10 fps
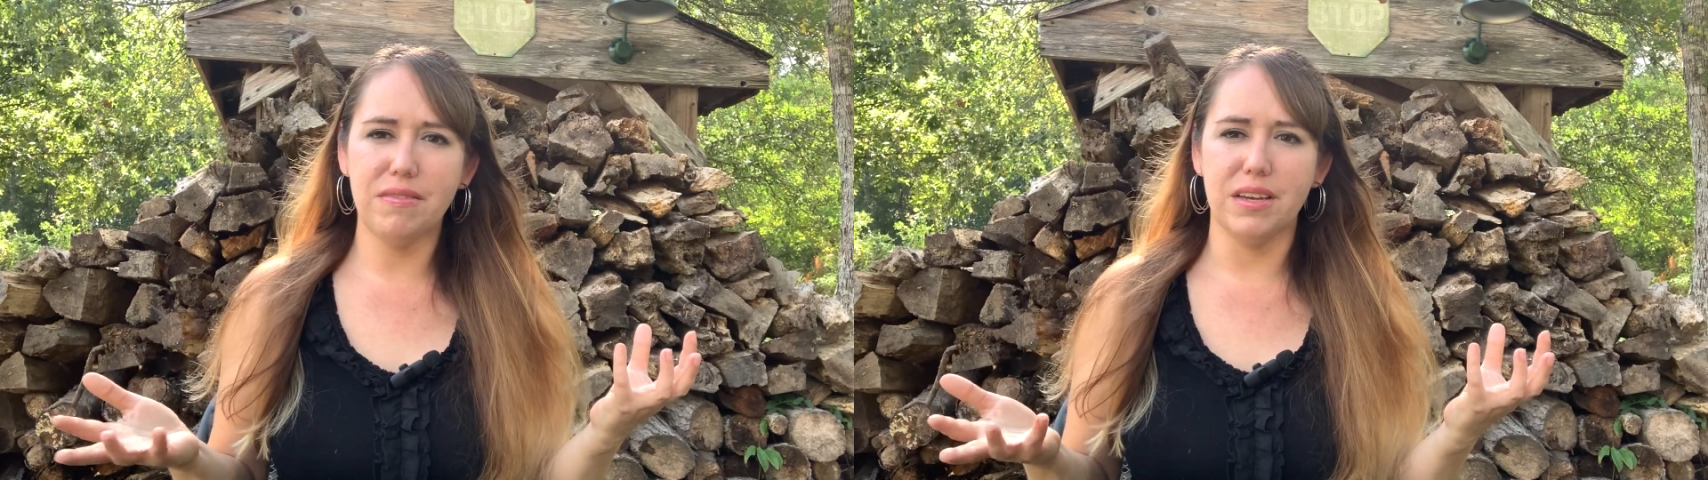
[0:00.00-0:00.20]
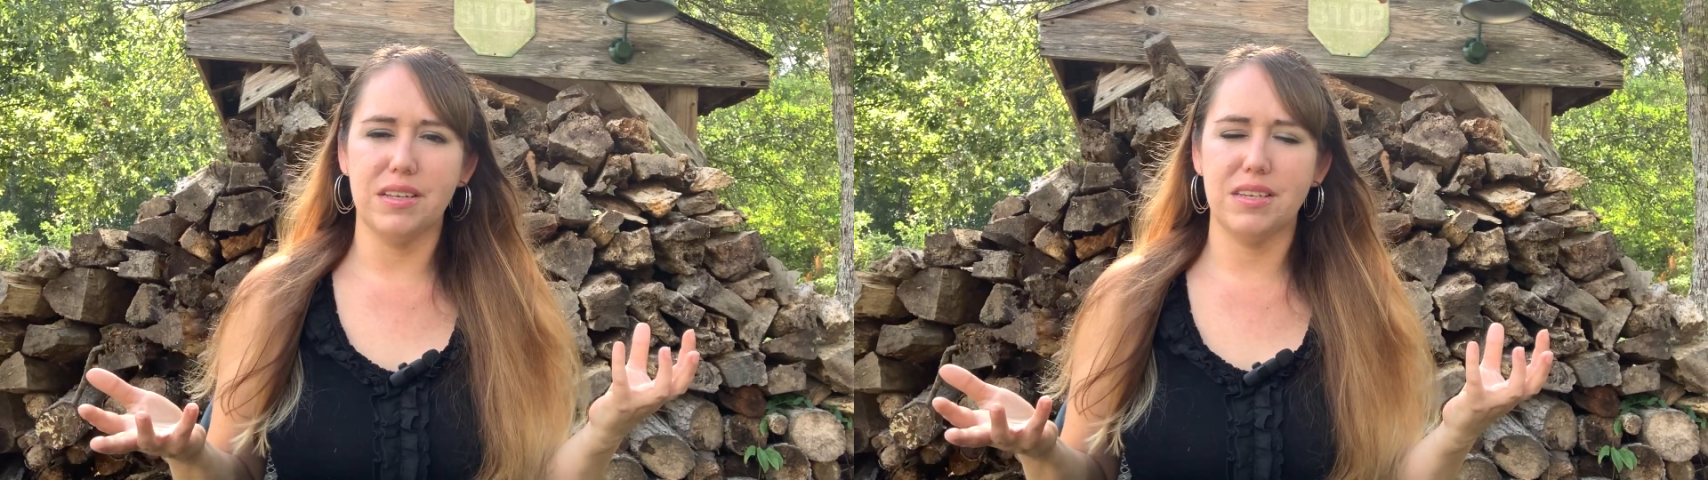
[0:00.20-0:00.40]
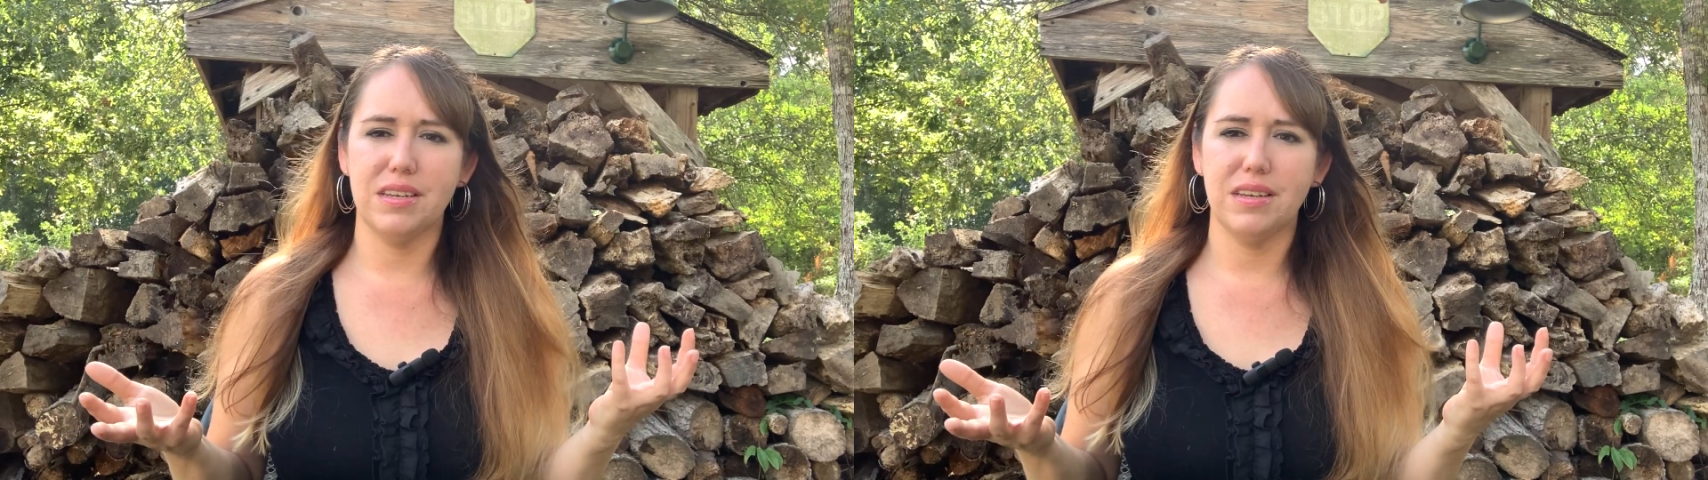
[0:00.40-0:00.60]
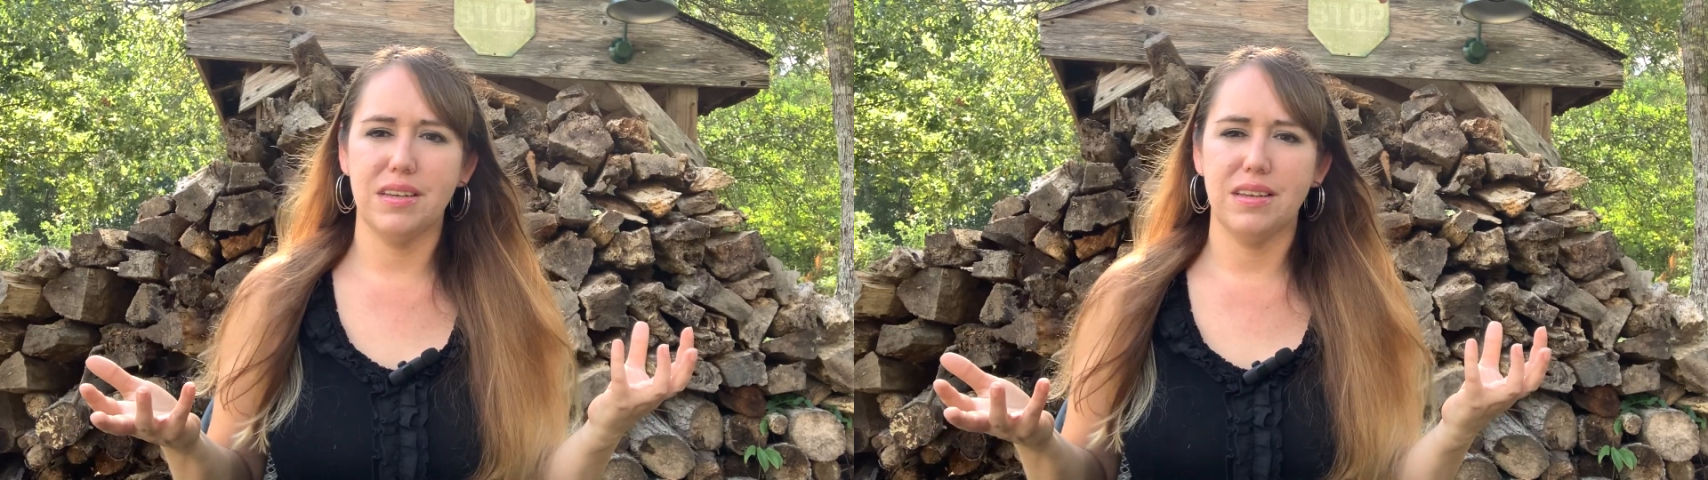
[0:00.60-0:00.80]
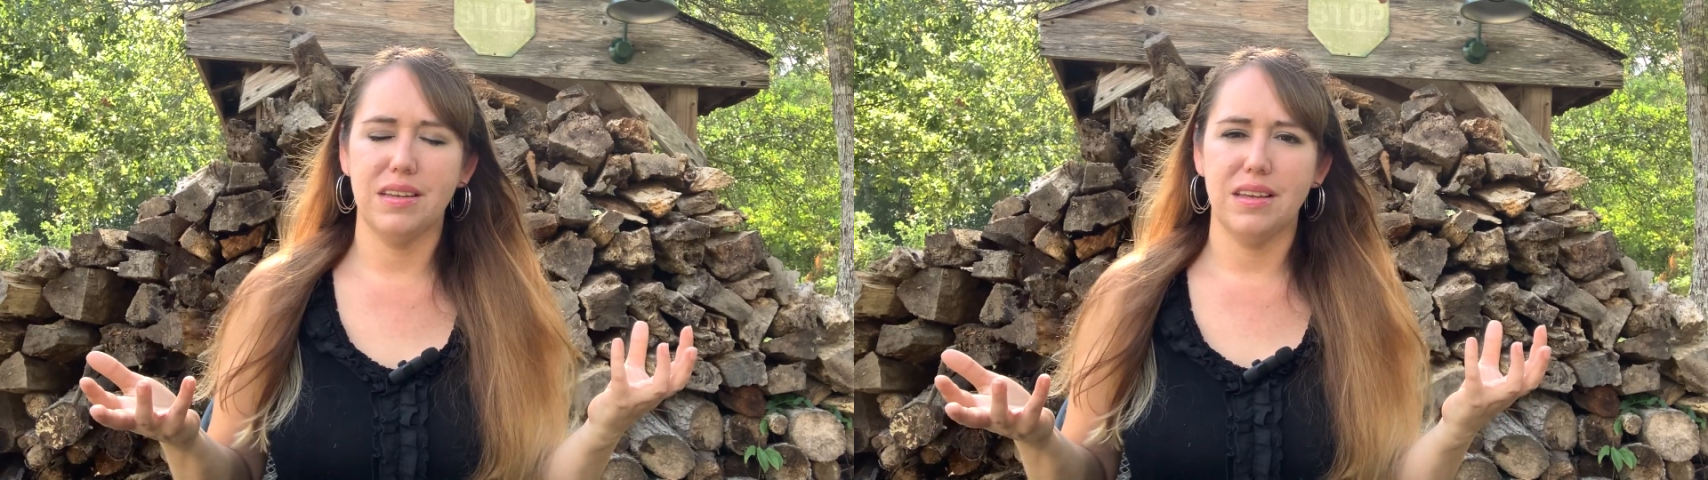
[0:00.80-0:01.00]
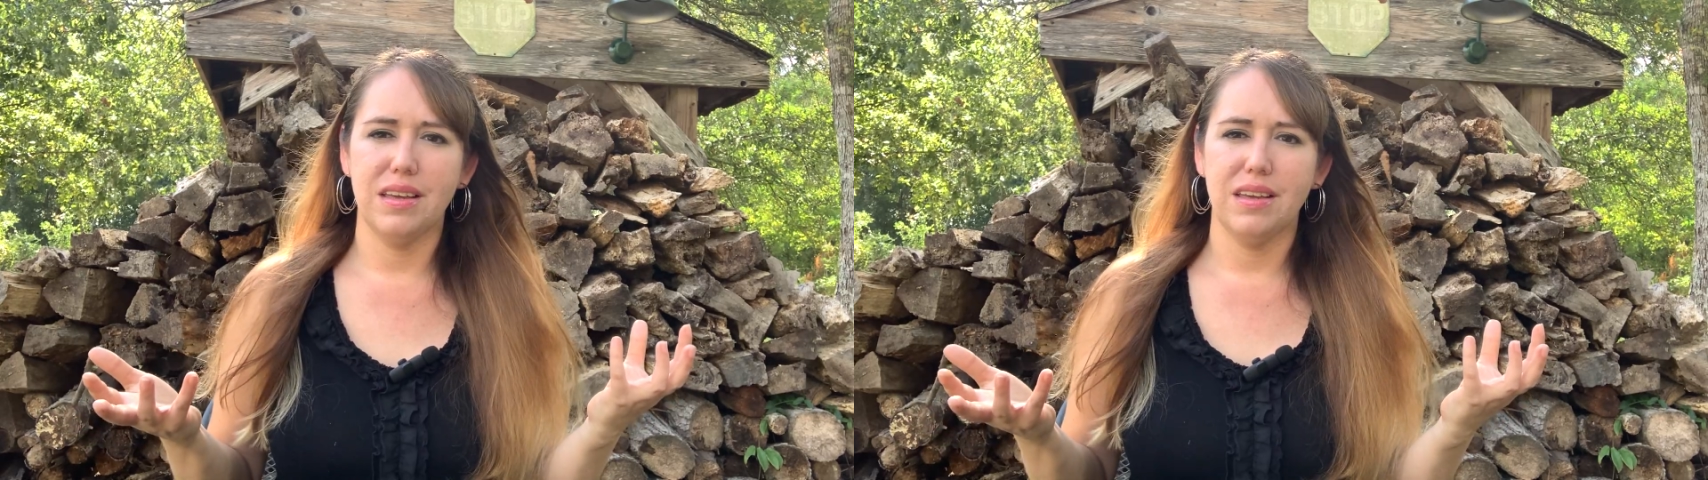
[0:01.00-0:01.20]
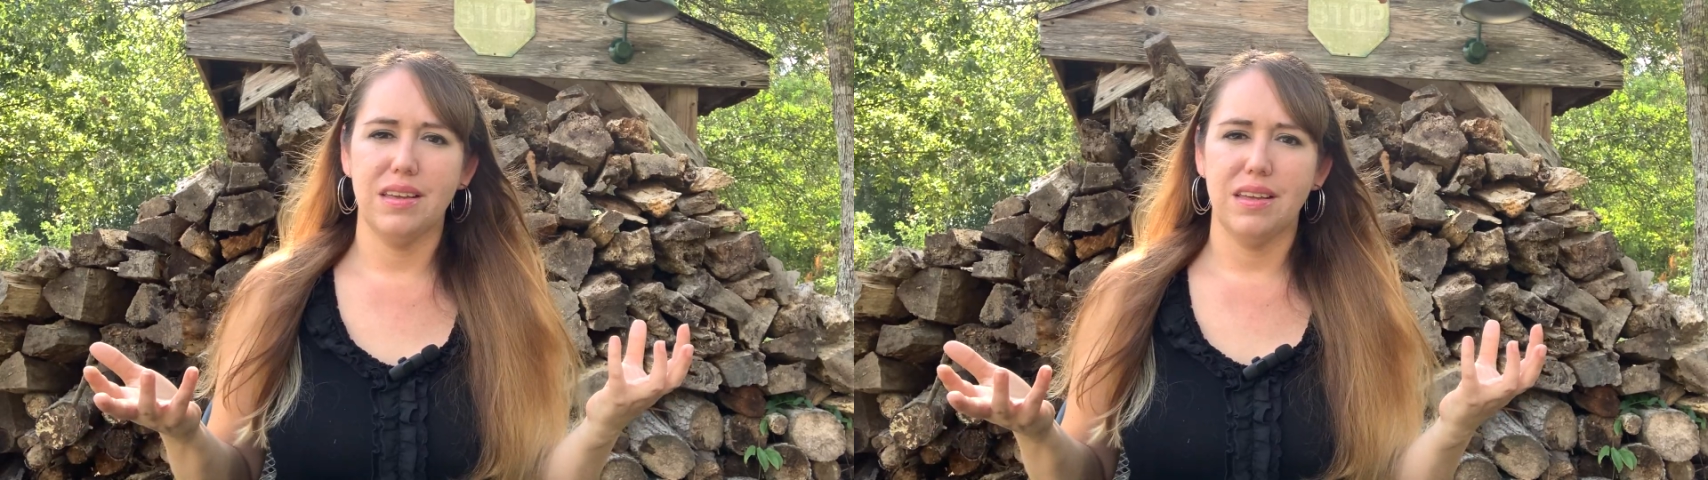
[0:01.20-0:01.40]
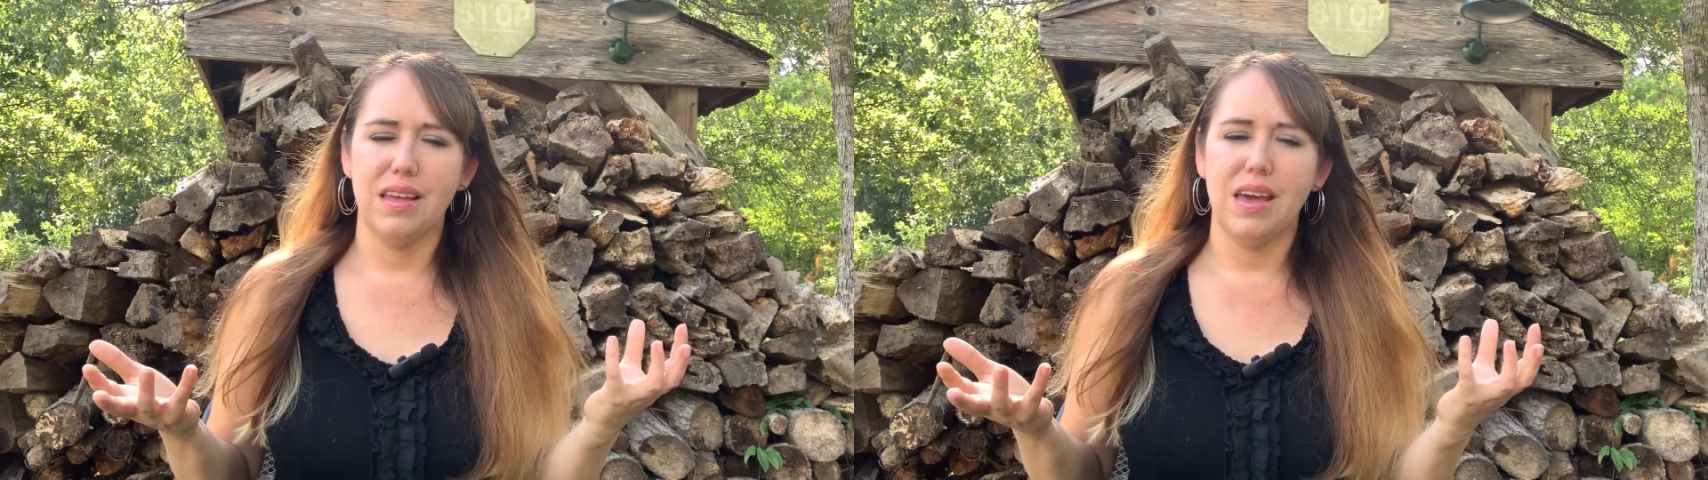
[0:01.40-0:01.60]
it.
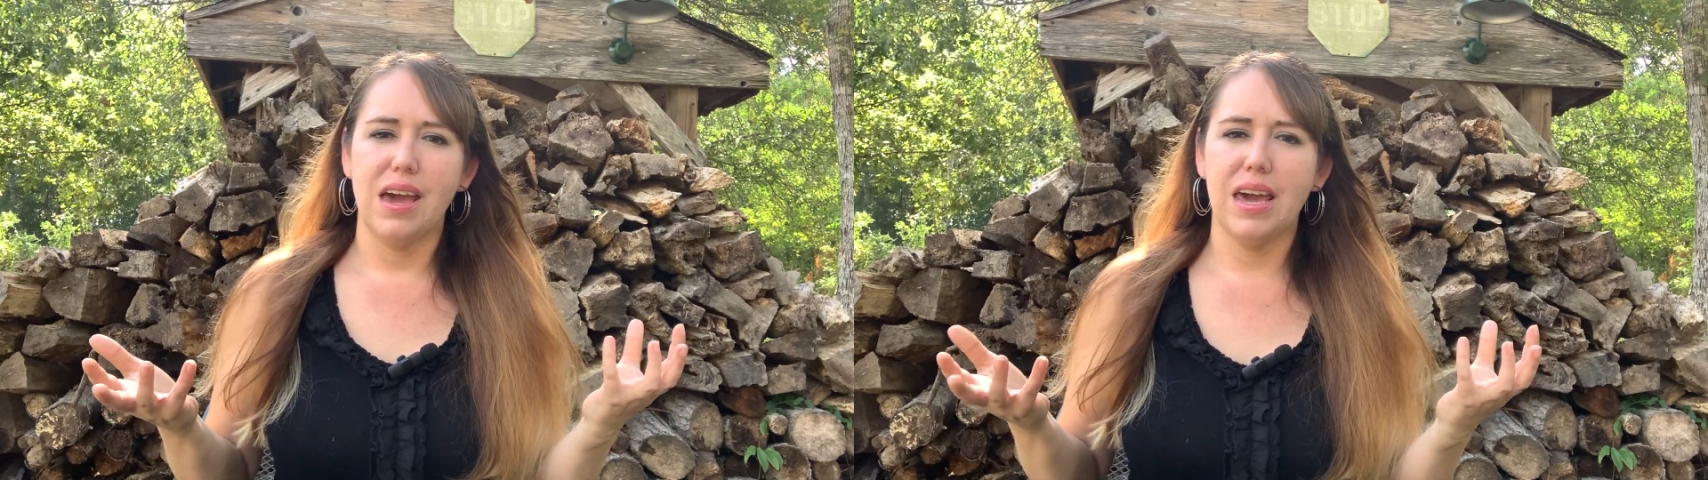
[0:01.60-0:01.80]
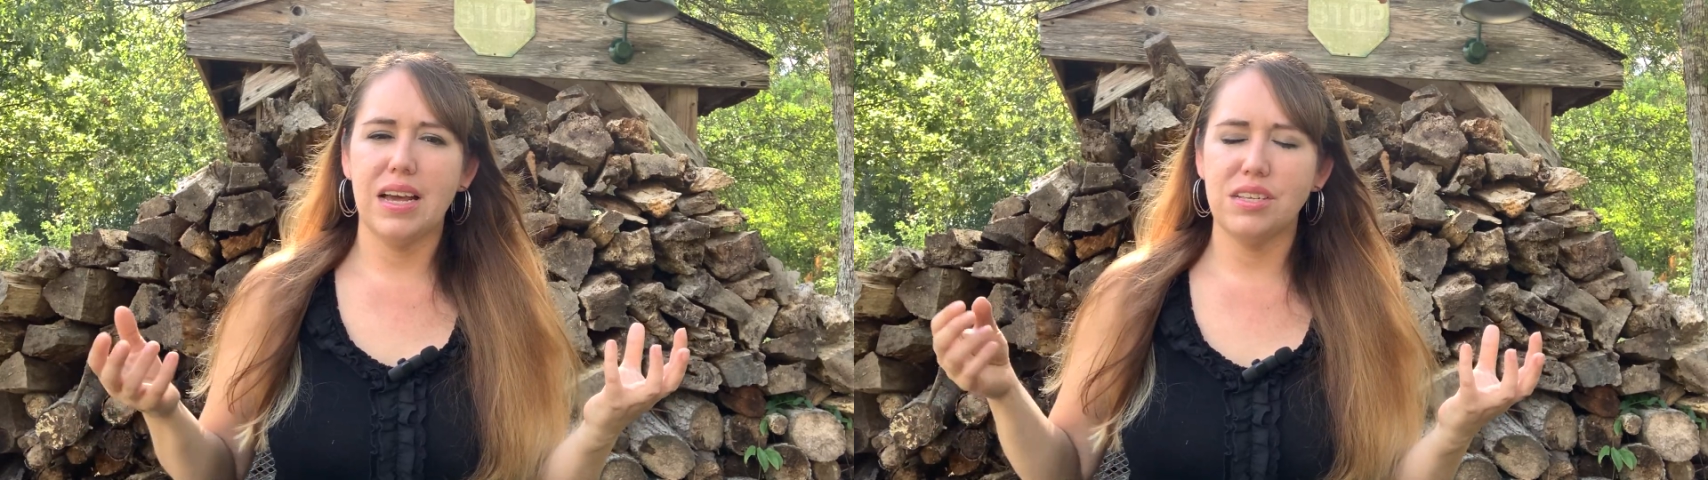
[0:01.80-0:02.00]
And